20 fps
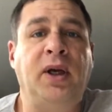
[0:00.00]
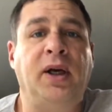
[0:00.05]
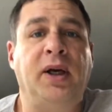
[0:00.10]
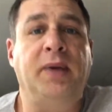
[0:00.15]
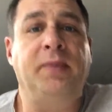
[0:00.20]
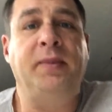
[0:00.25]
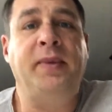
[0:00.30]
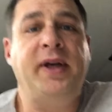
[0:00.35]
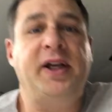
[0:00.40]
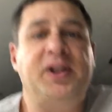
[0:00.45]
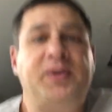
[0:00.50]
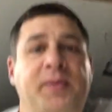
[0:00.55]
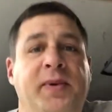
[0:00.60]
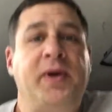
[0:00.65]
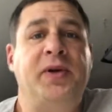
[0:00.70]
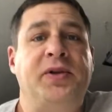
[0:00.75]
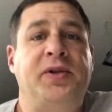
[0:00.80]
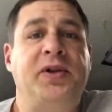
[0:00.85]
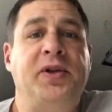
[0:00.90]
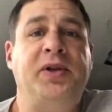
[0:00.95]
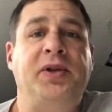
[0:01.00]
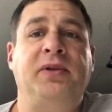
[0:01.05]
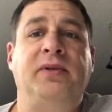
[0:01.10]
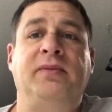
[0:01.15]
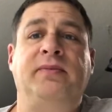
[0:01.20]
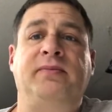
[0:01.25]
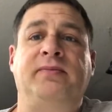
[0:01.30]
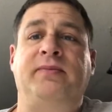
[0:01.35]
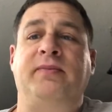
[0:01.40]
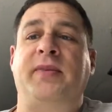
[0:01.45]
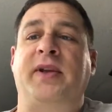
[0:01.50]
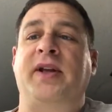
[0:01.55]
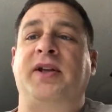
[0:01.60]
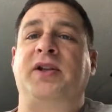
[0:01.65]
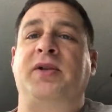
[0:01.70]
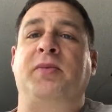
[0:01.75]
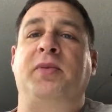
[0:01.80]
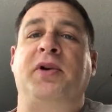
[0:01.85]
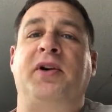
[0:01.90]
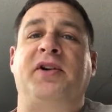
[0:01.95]
um, SpO2
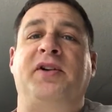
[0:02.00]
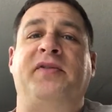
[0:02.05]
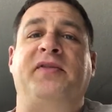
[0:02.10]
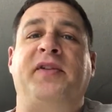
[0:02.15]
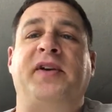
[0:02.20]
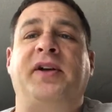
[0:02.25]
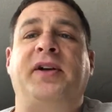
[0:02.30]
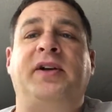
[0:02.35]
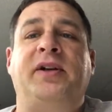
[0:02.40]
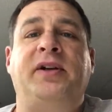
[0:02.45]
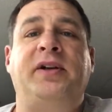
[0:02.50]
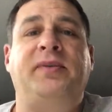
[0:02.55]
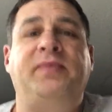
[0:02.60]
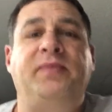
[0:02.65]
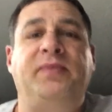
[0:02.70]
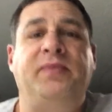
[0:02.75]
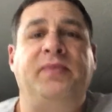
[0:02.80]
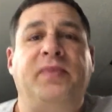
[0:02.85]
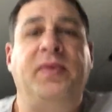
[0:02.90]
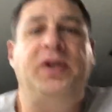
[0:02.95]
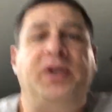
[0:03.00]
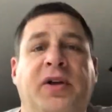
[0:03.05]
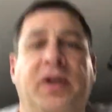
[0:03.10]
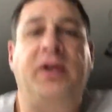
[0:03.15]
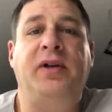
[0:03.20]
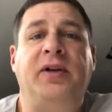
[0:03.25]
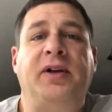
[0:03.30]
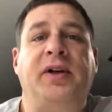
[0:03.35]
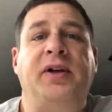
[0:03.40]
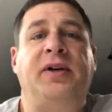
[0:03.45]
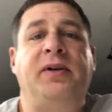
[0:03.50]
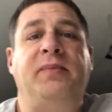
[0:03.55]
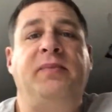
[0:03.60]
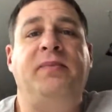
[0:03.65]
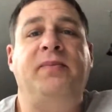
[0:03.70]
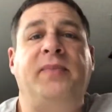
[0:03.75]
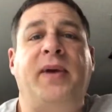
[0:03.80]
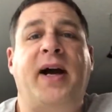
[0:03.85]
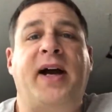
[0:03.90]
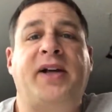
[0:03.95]
things you put on your finger, your, your
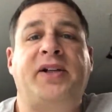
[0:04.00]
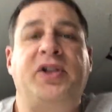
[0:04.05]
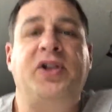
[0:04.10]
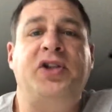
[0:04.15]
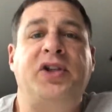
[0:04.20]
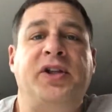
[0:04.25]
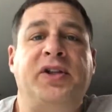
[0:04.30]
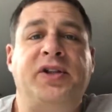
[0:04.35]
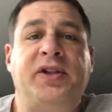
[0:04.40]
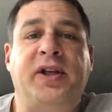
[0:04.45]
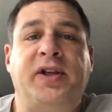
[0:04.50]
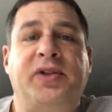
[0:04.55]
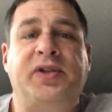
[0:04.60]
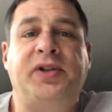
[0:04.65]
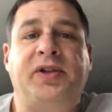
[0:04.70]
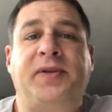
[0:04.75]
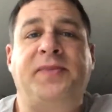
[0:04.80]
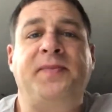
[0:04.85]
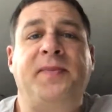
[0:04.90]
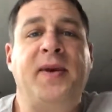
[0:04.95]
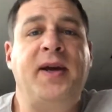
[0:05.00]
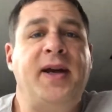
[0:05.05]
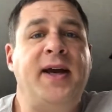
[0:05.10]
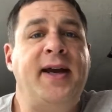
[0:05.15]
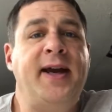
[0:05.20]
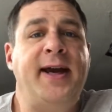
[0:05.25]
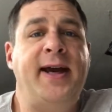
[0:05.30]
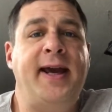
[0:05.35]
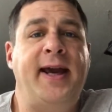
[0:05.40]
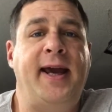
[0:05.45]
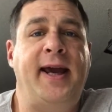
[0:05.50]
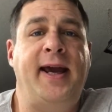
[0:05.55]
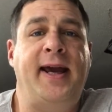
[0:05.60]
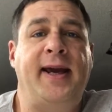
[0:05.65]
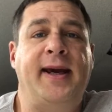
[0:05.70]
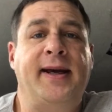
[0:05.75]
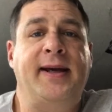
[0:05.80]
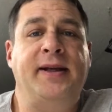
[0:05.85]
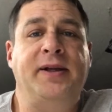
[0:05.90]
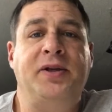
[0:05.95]
oxygen sensor.
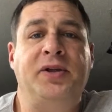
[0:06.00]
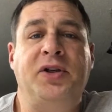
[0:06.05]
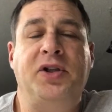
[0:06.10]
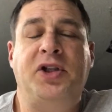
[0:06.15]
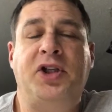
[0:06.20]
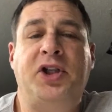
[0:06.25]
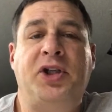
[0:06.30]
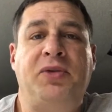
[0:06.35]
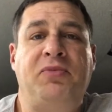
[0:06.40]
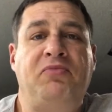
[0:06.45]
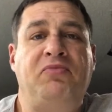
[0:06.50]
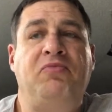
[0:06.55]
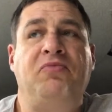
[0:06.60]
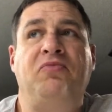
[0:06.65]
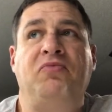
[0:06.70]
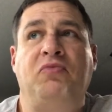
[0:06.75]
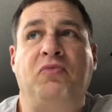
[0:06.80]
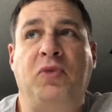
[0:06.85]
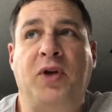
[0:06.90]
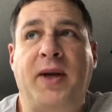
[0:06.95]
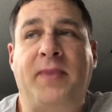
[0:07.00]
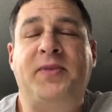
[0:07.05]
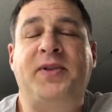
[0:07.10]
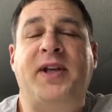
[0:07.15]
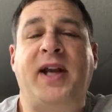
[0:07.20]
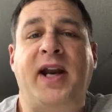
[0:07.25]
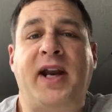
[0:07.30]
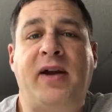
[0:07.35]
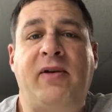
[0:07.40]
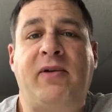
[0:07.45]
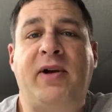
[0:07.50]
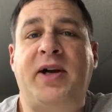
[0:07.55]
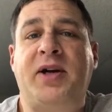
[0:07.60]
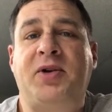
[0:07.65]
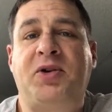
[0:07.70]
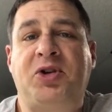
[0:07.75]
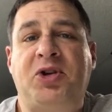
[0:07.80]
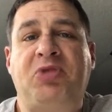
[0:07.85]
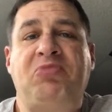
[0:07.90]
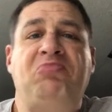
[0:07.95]
And when I'm standing
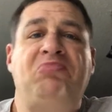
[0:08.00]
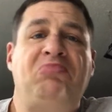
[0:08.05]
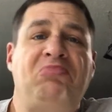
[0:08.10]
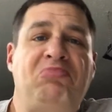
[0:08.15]
around,